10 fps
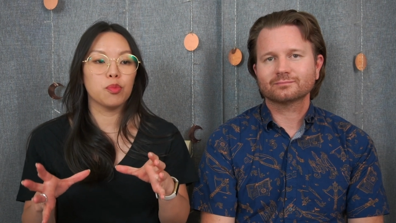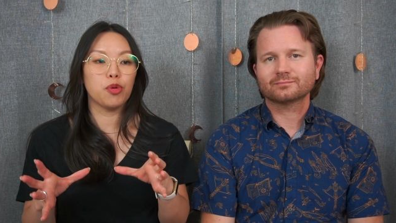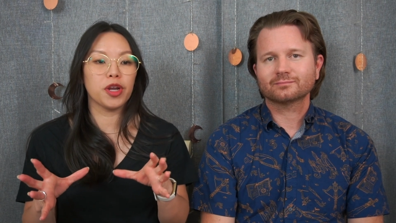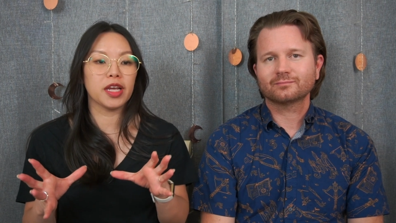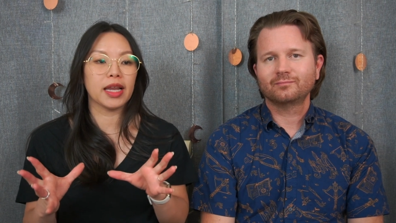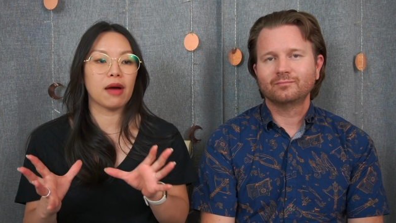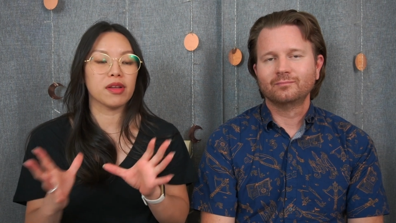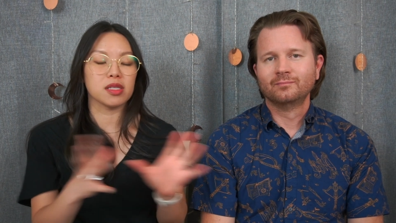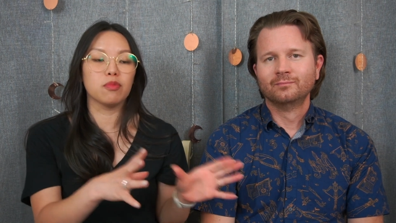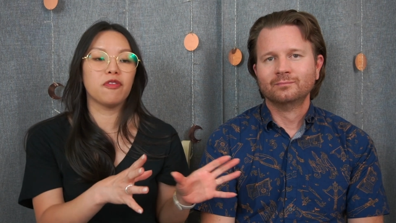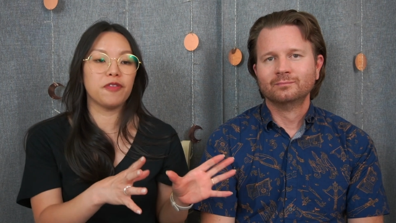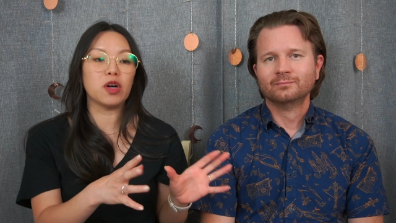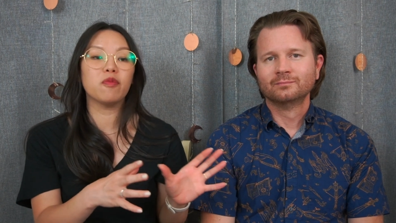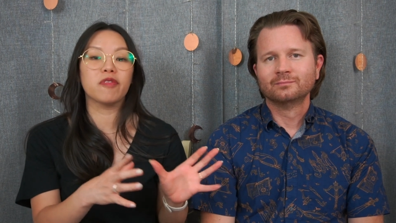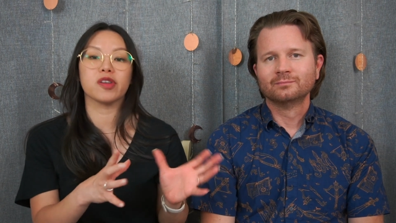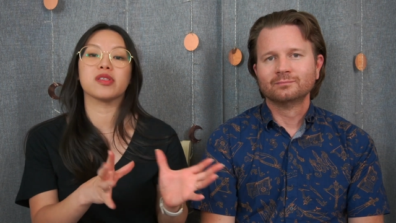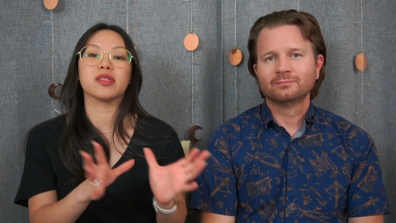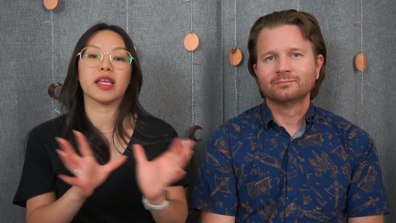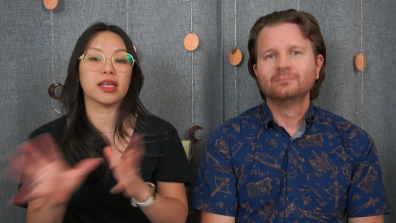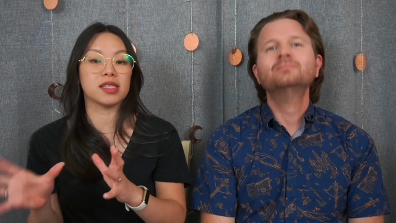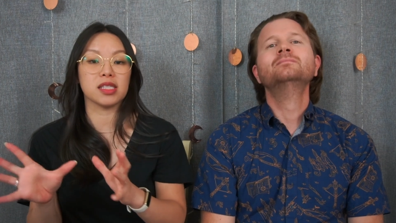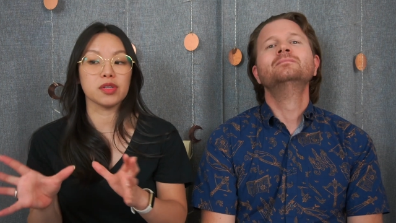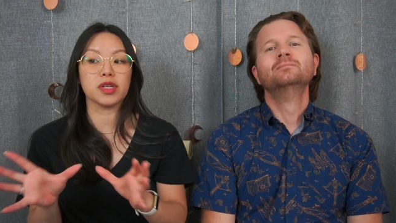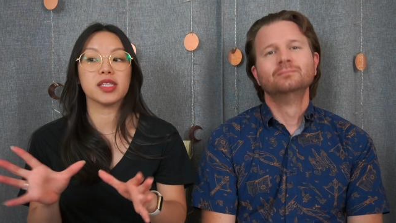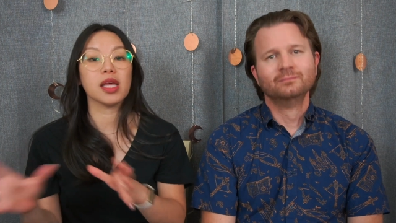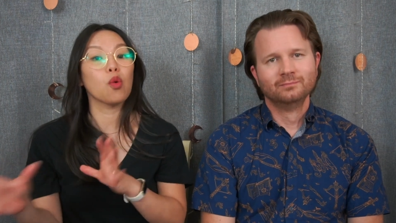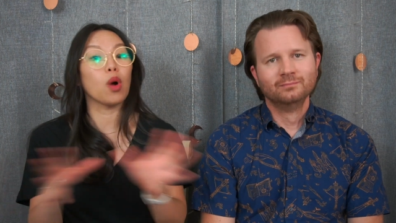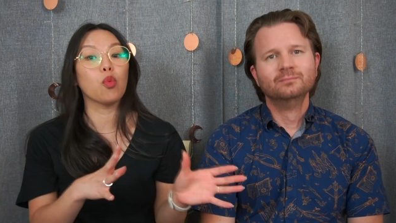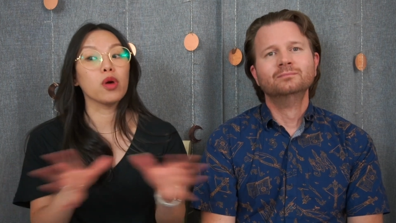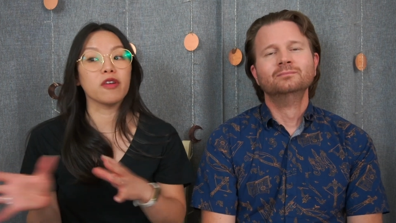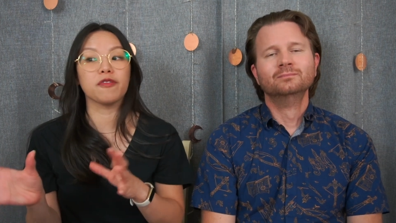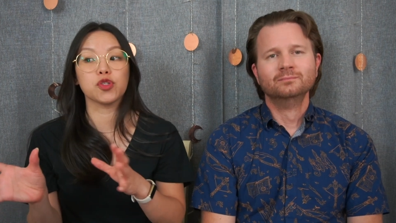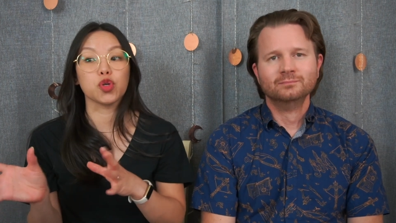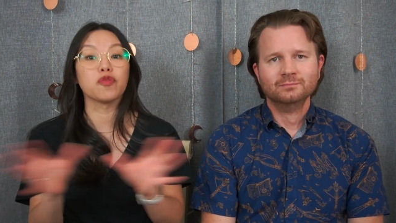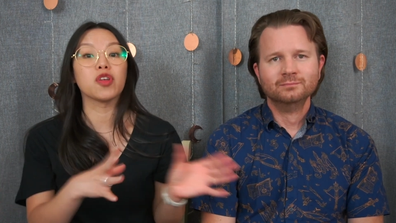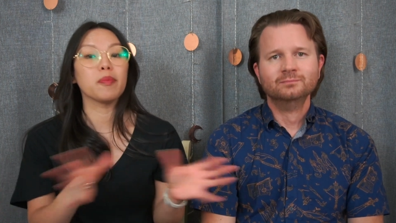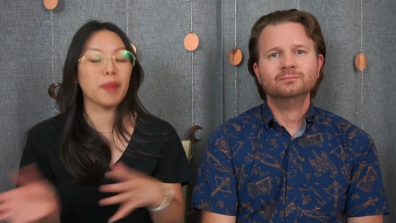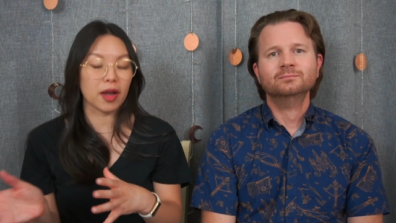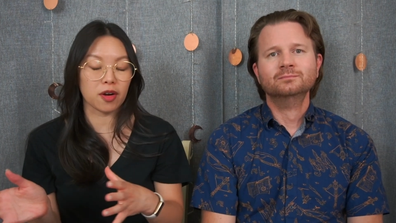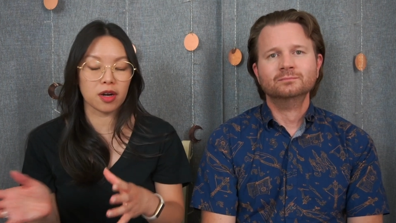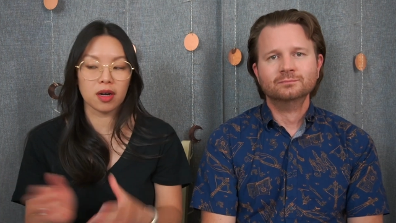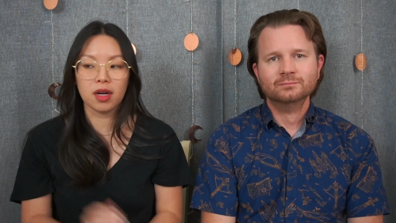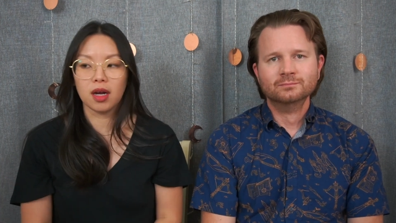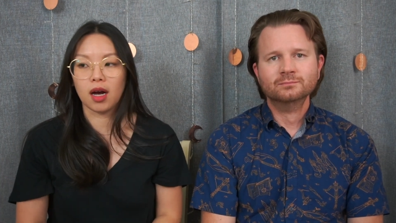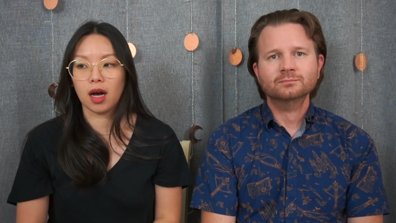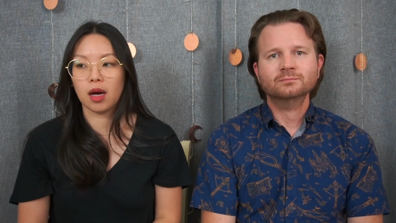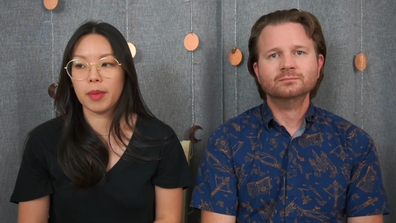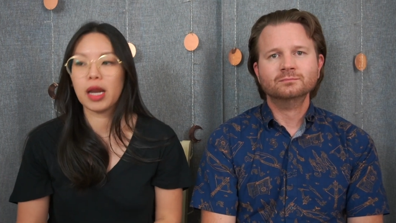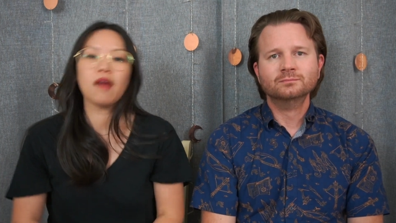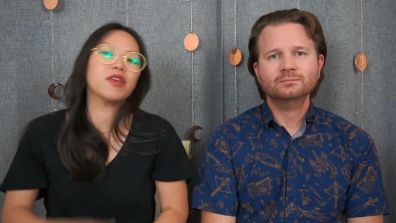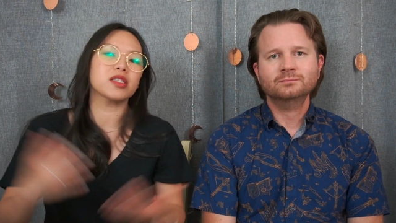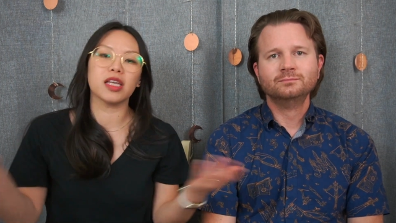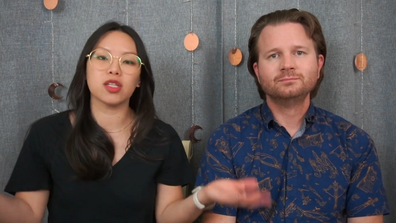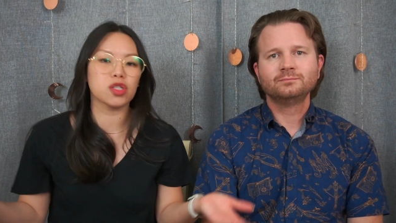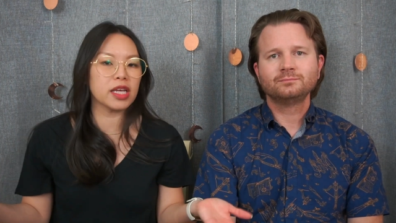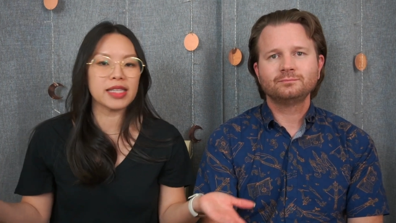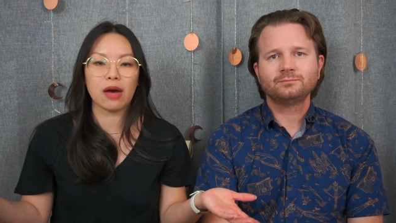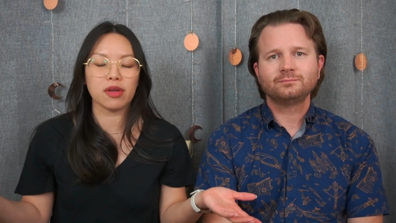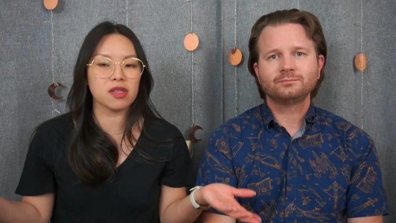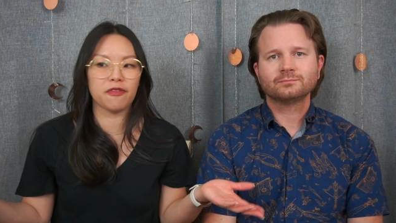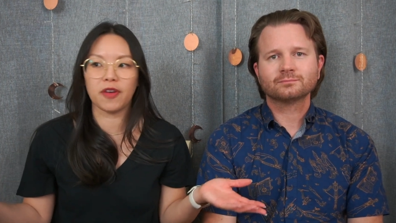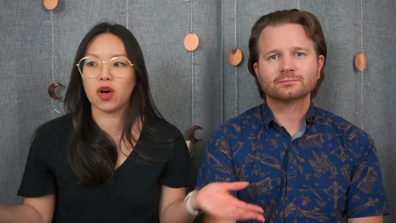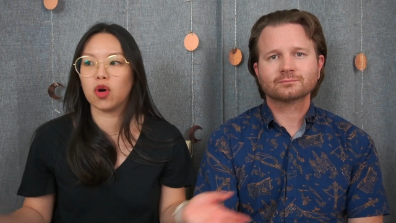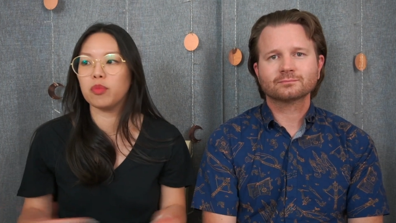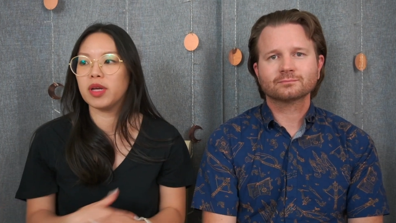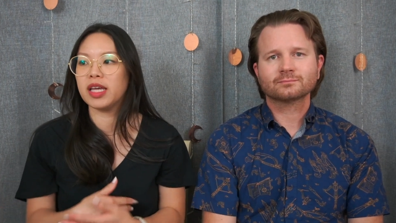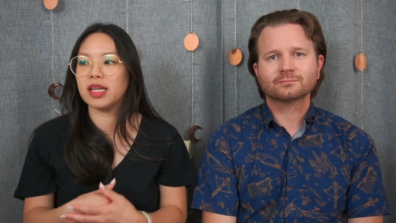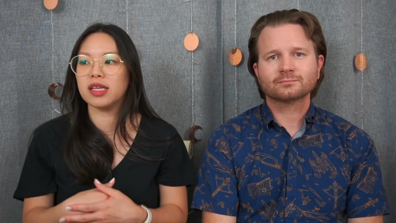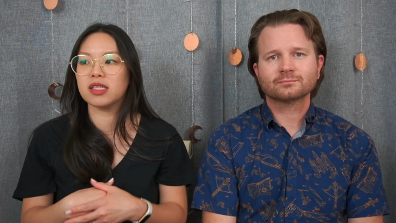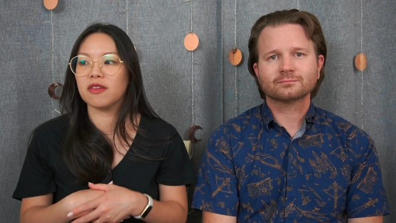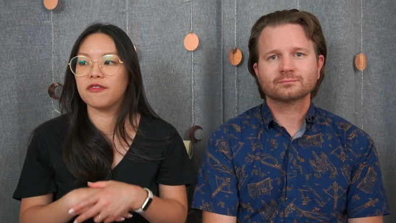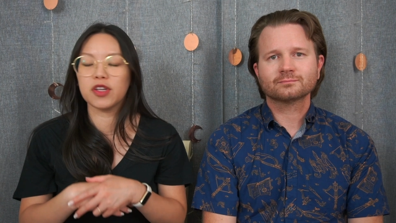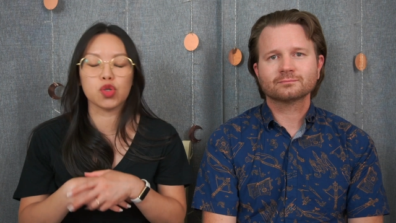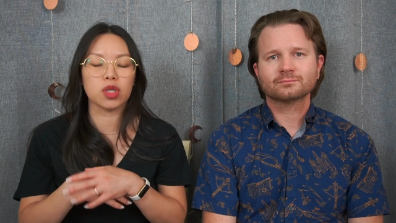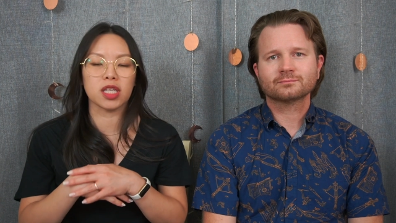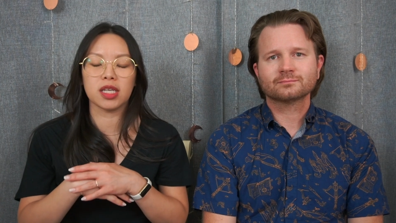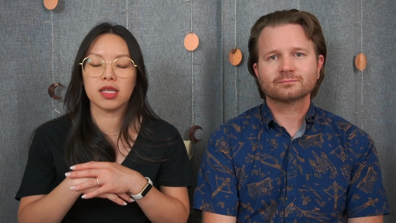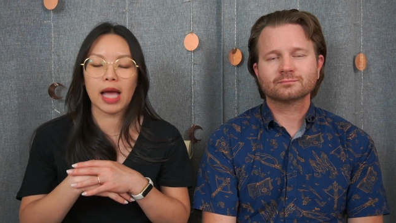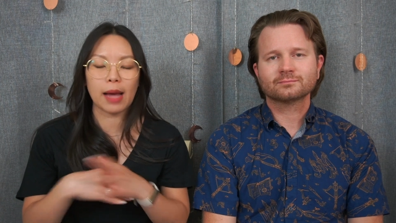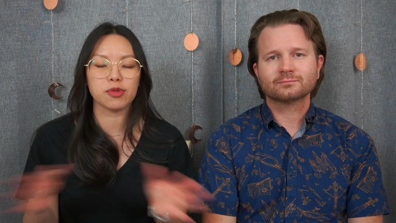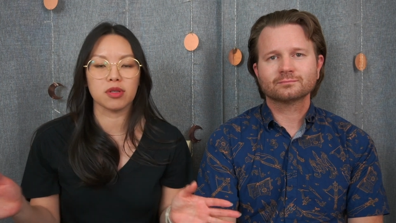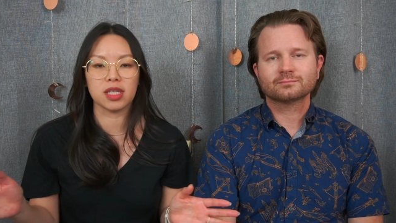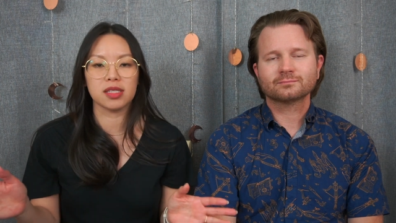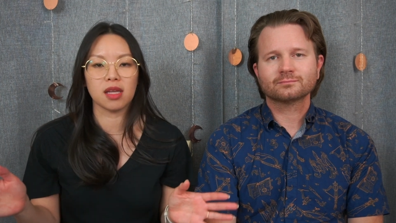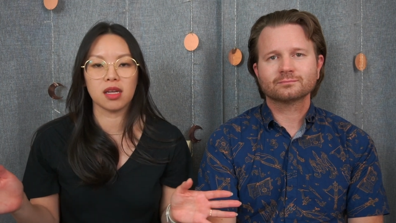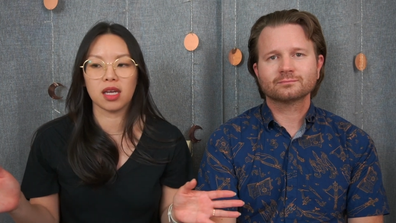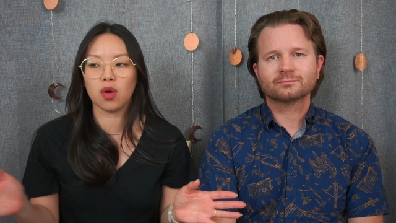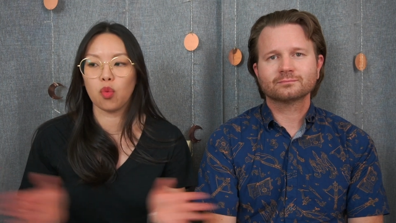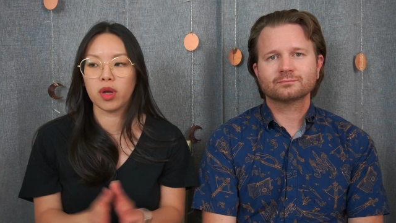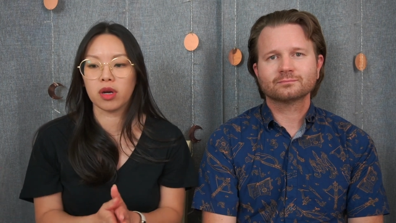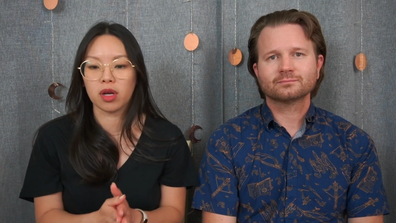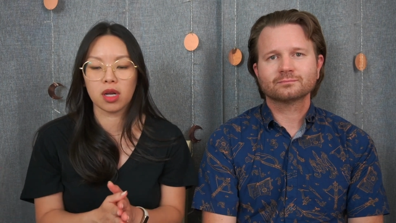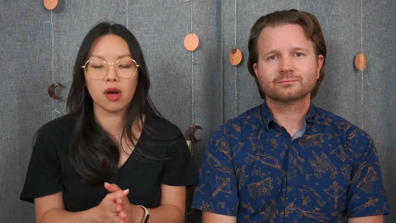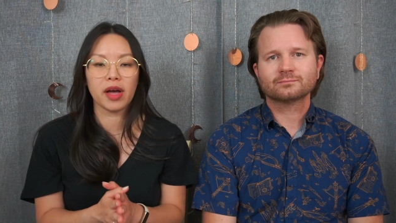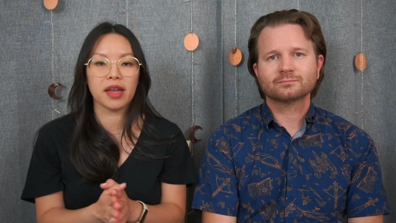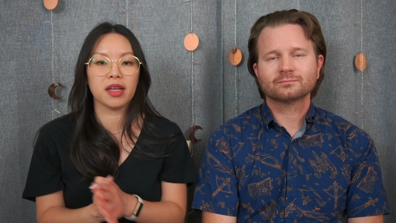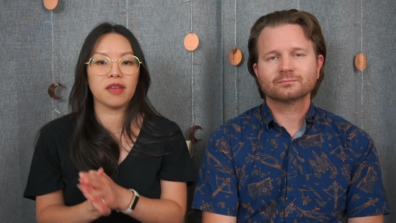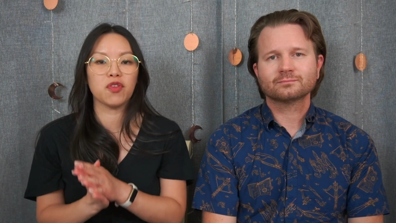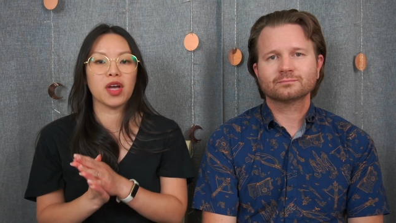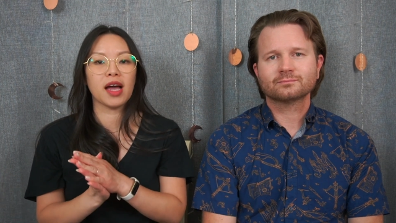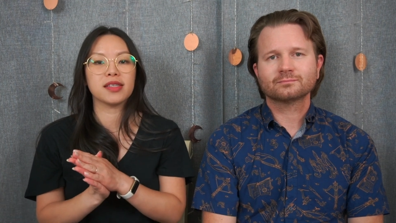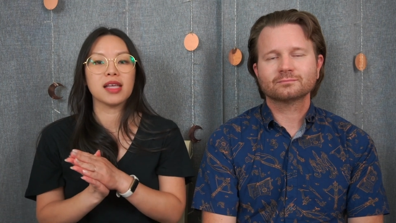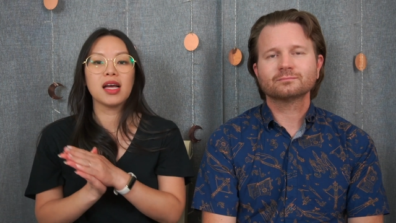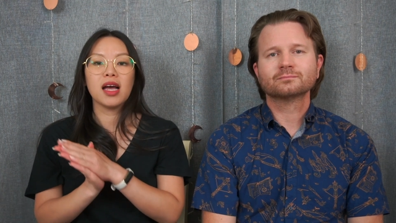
Speaker 1: putting it out as a film versus like a series like what would have served it better um, and obviously it's it's out as a film it is visually absolutely stunning we are going to go ahead and give you guys